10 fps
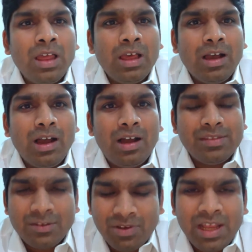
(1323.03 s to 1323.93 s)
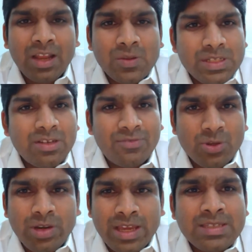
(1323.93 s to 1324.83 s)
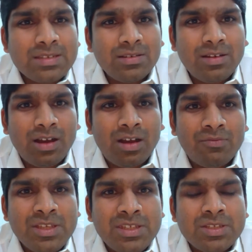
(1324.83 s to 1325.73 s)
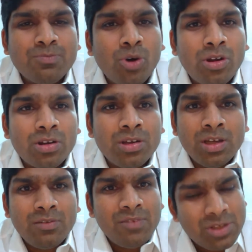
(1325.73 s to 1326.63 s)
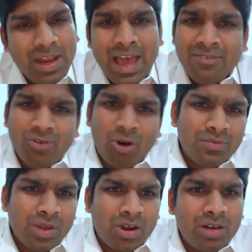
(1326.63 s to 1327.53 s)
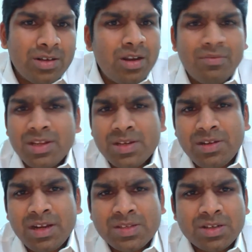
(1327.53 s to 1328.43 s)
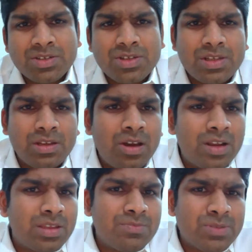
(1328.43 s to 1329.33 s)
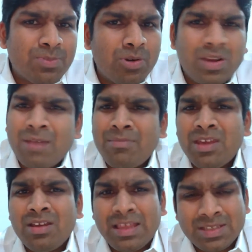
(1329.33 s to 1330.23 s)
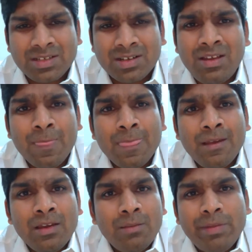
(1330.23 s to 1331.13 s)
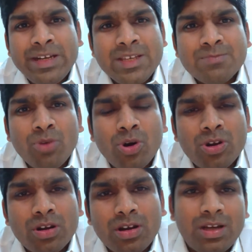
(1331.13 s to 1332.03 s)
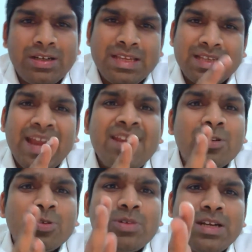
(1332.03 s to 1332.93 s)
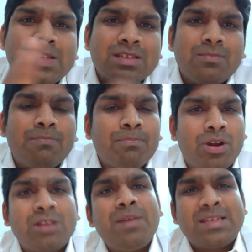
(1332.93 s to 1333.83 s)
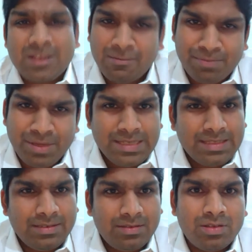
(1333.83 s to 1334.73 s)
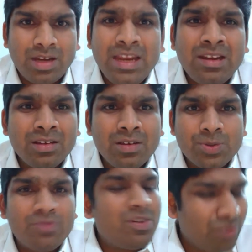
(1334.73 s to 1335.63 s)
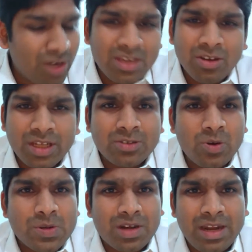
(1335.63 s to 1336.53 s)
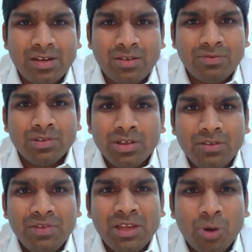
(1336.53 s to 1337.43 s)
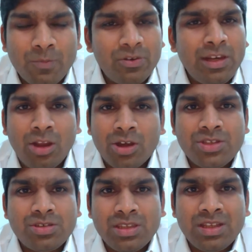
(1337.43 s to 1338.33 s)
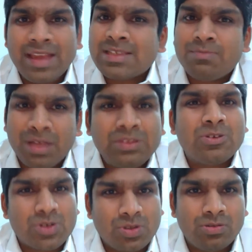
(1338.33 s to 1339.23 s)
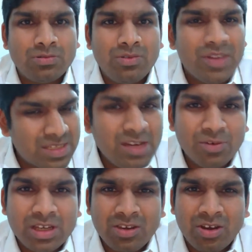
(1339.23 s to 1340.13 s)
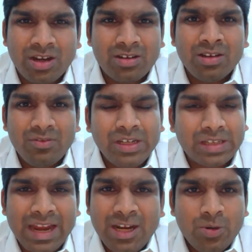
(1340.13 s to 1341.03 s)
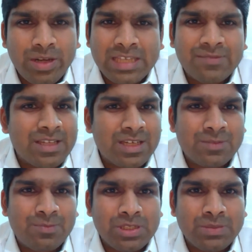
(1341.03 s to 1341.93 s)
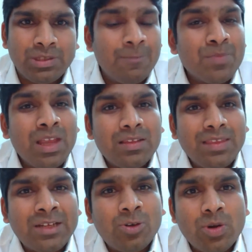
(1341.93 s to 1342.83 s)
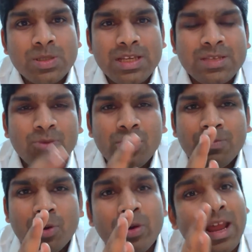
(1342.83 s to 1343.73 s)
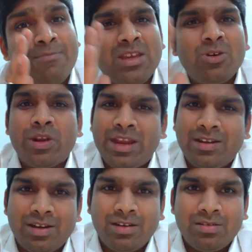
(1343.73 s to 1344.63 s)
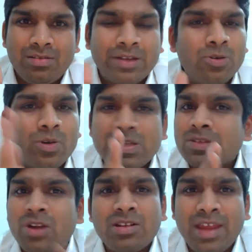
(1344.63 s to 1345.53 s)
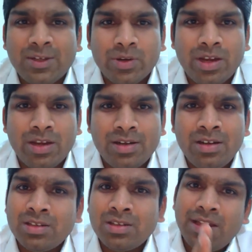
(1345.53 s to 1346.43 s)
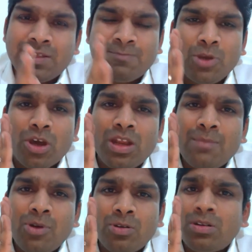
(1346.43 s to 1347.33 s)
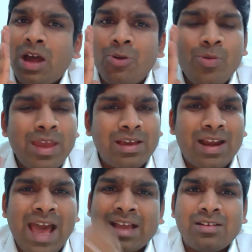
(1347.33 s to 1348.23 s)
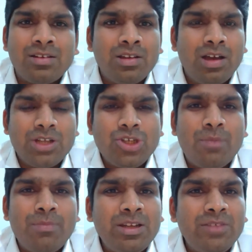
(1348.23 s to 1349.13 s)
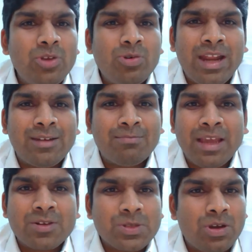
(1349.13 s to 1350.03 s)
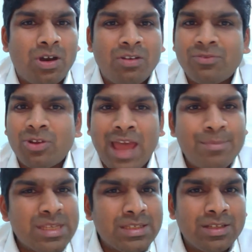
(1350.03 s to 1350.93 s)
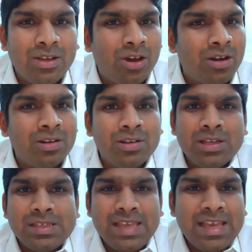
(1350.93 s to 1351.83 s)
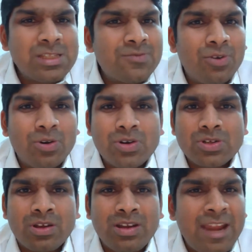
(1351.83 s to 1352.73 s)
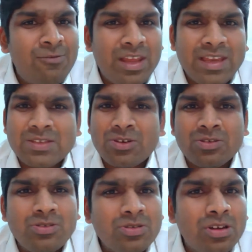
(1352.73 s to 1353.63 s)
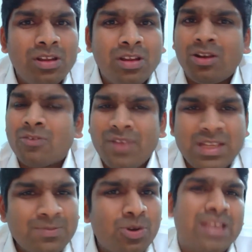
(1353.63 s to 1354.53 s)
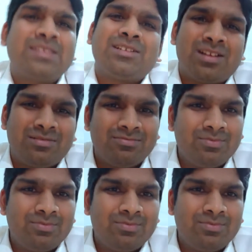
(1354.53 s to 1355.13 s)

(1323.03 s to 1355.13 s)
that we'll announce in a few days, which will have all of the content of data structures, algorithms, programming, etc. But it is more designed towards product-based companies, right? So we are working on that course right now. We'll hopefully launch in the next month or so. We're still working on it. We'll try and do it as fast as possible. That course is more programming oriented. That course is not GATE oriented. It's purely about how do I crack a job interview at Microsoft or Amazon or Salesforce or Netflix or Google or Facebook, etc.